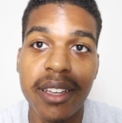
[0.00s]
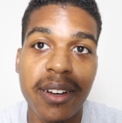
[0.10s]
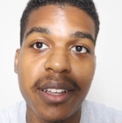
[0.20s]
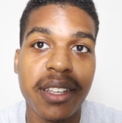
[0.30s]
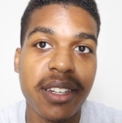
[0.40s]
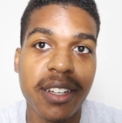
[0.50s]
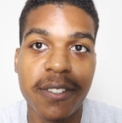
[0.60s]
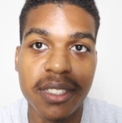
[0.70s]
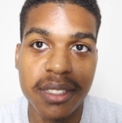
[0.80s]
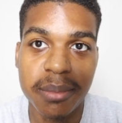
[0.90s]
here are the
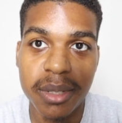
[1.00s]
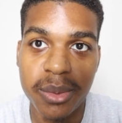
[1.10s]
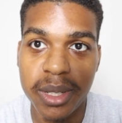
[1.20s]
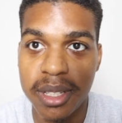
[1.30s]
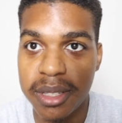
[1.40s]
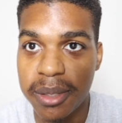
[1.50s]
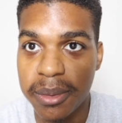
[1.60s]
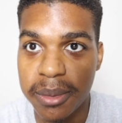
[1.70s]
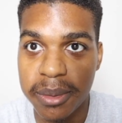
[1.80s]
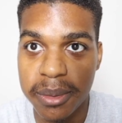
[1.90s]
difference between the
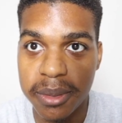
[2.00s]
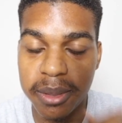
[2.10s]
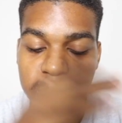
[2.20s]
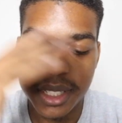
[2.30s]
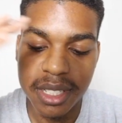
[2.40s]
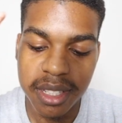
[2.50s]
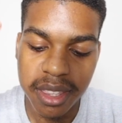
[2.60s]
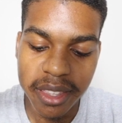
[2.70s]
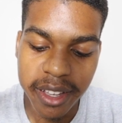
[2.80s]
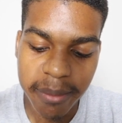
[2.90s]
two, in which
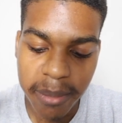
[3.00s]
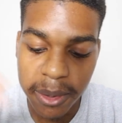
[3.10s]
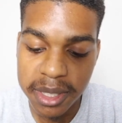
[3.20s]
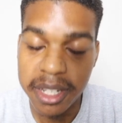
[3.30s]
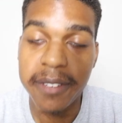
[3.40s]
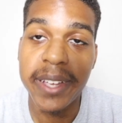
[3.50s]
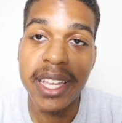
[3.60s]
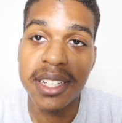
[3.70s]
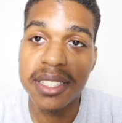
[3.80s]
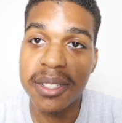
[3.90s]
the most of the
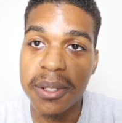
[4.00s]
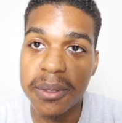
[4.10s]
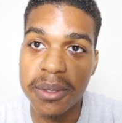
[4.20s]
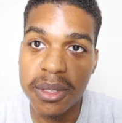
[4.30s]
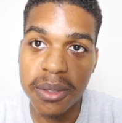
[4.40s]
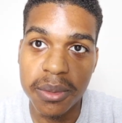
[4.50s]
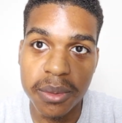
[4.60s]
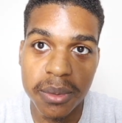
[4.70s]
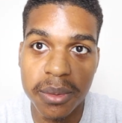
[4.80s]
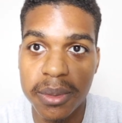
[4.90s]
advantage goes
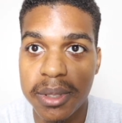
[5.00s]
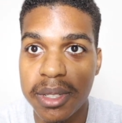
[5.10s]
to